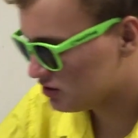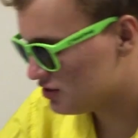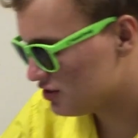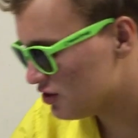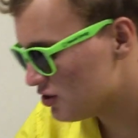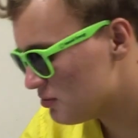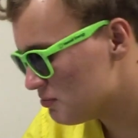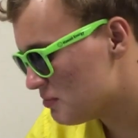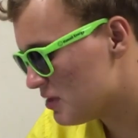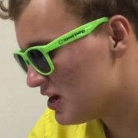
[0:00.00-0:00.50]

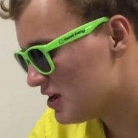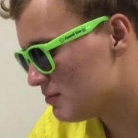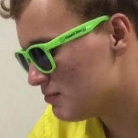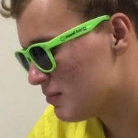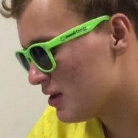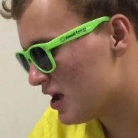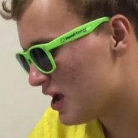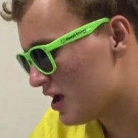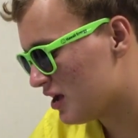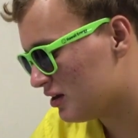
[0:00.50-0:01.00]
Dear
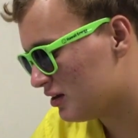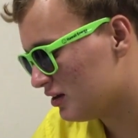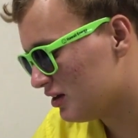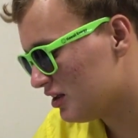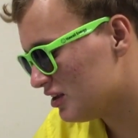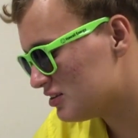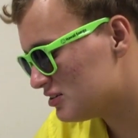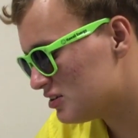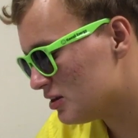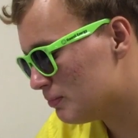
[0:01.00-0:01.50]
main man,
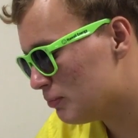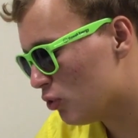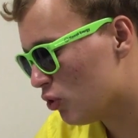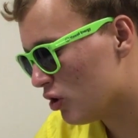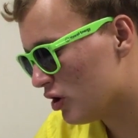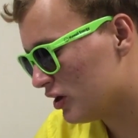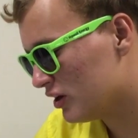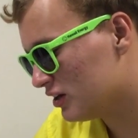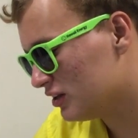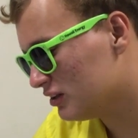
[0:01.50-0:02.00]
it's your
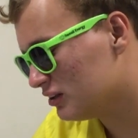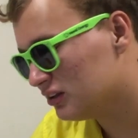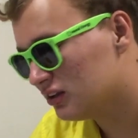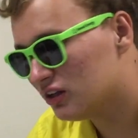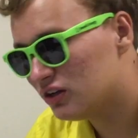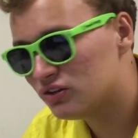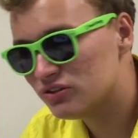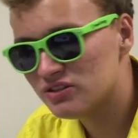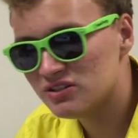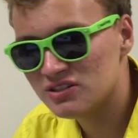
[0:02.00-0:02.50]
boy,
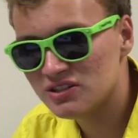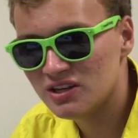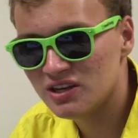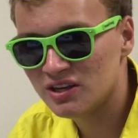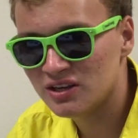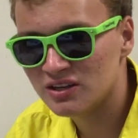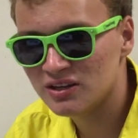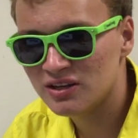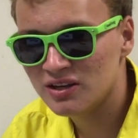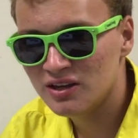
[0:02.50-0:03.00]
Little
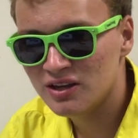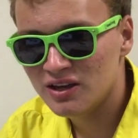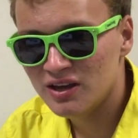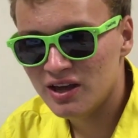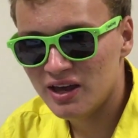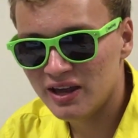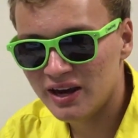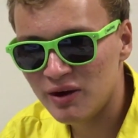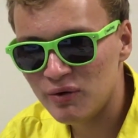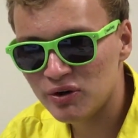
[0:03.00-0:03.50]
C,
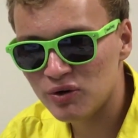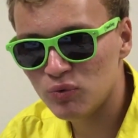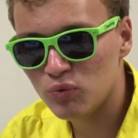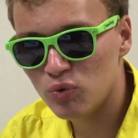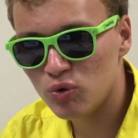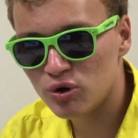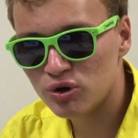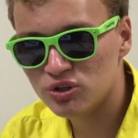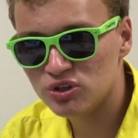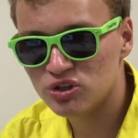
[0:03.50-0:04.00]
and I want to
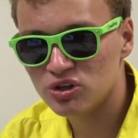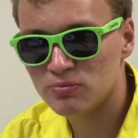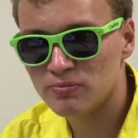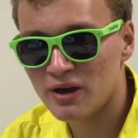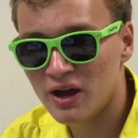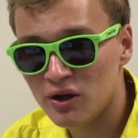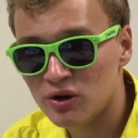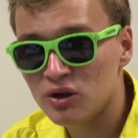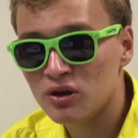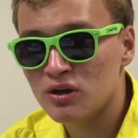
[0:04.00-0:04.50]
warn you
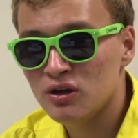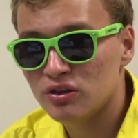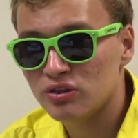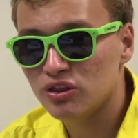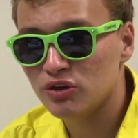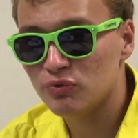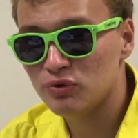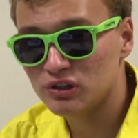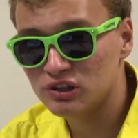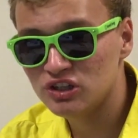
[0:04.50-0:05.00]
about
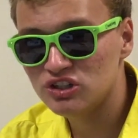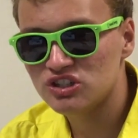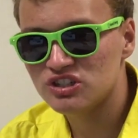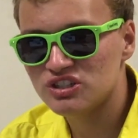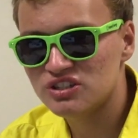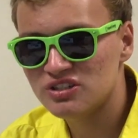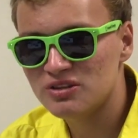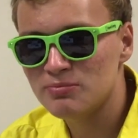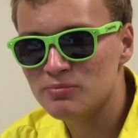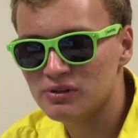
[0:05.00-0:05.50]
the
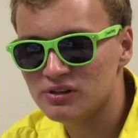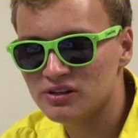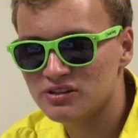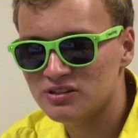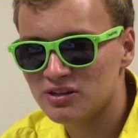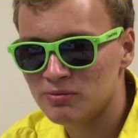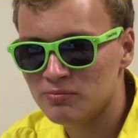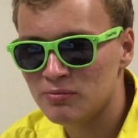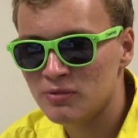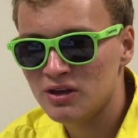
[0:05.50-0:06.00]
religious
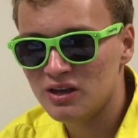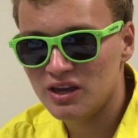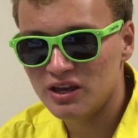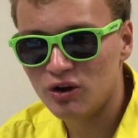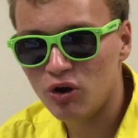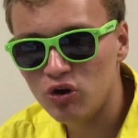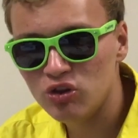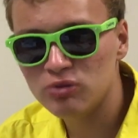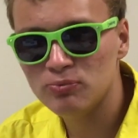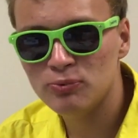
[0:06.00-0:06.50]
symbolism
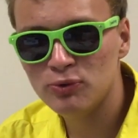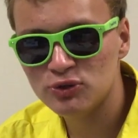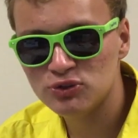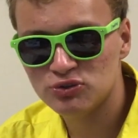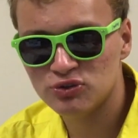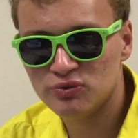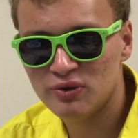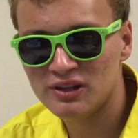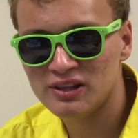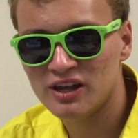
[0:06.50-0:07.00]
in all the
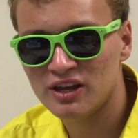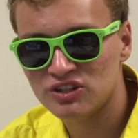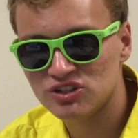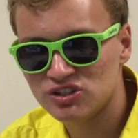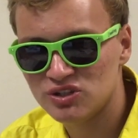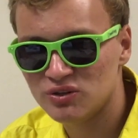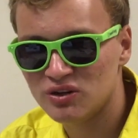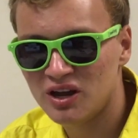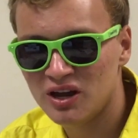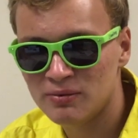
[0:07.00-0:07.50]
books we read
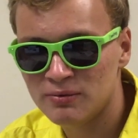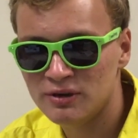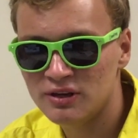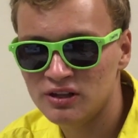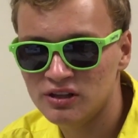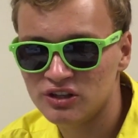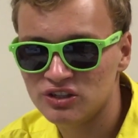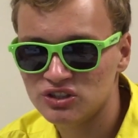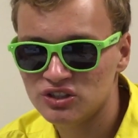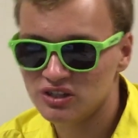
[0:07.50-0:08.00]
last year in IB
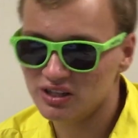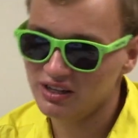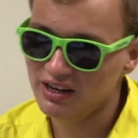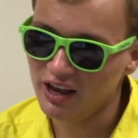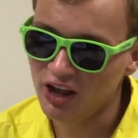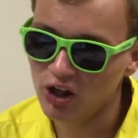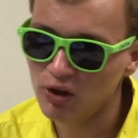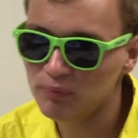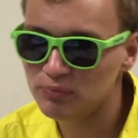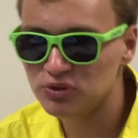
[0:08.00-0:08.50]
English
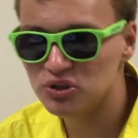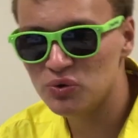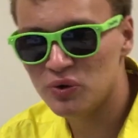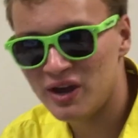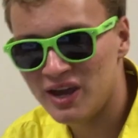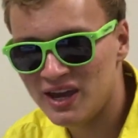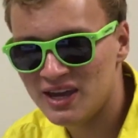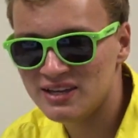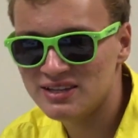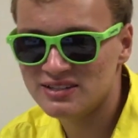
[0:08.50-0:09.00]
and help
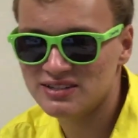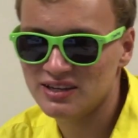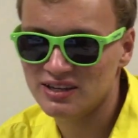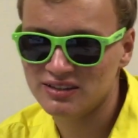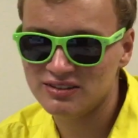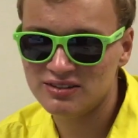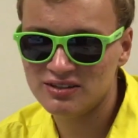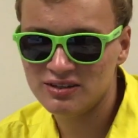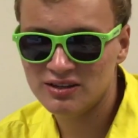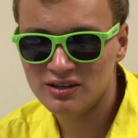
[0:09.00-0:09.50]
you ace
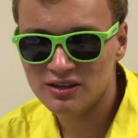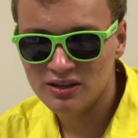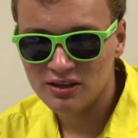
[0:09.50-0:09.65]
it.